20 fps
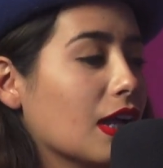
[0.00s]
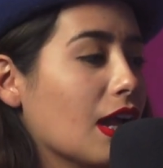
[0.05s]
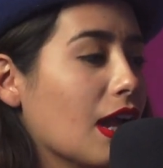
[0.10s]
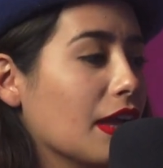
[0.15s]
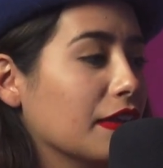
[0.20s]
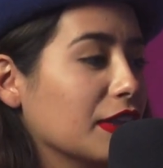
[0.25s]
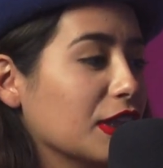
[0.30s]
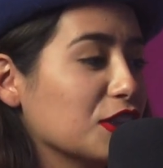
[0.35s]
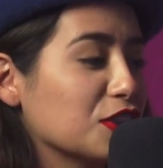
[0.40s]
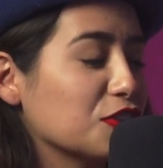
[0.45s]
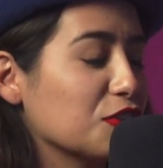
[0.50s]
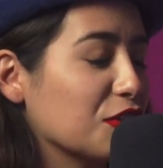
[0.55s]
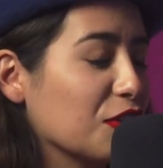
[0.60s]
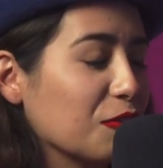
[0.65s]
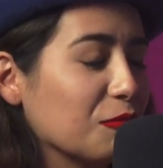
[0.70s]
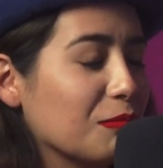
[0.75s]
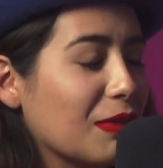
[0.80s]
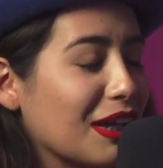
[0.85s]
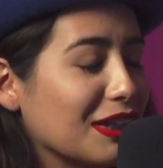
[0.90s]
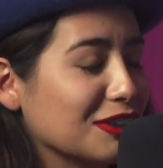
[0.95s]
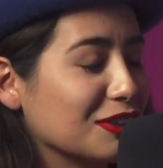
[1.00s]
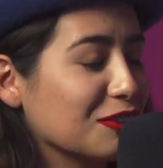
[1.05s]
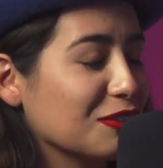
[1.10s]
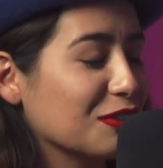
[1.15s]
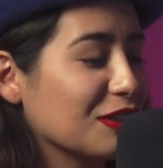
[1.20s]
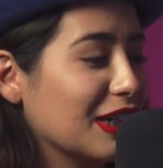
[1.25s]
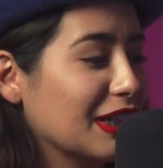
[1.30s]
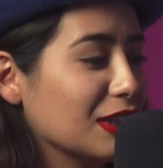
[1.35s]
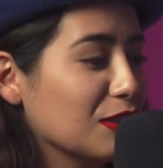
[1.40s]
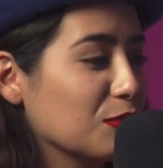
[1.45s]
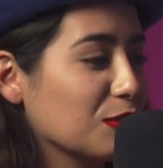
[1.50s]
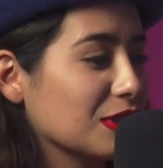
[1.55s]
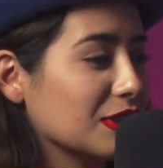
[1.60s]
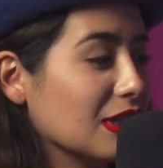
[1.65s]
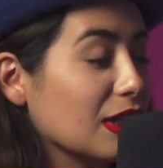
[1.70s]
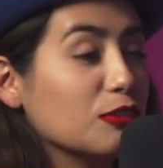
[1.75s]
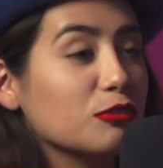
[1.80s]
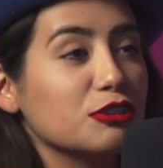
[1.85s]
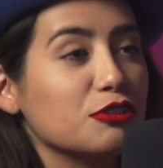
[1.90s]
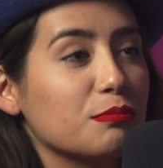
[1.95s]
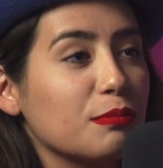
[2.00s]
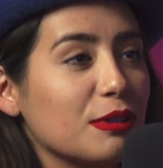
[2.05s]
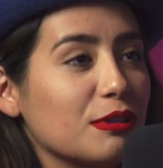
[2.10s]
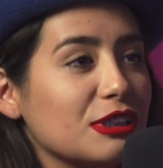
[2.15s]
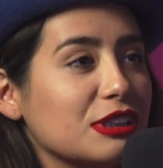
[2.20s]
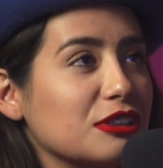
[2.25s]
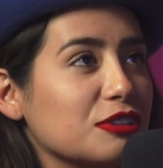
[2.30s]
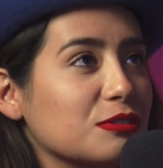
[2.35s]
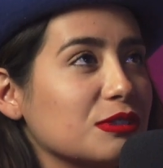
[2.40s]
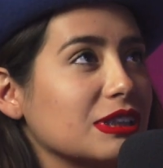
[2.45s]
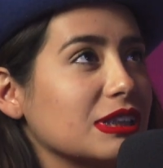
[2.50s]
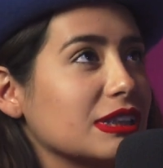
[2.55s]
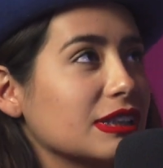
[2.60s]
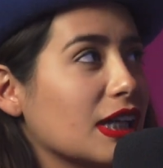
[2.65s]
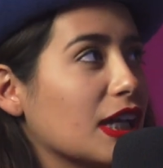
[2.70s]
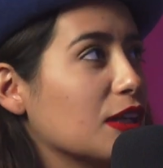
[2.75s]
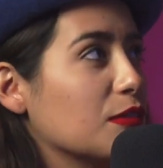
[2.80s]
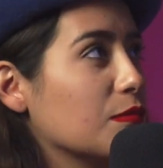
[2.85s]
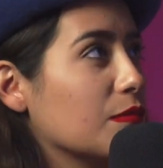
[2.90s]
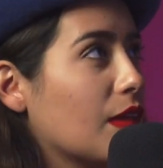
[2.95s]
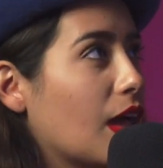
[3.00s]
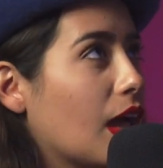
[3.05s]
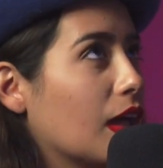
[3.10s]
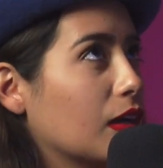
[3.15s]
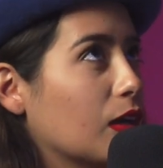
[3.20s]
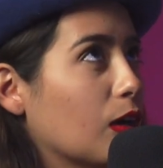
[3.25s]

and they showed El Paso, and I went to Paris during the time that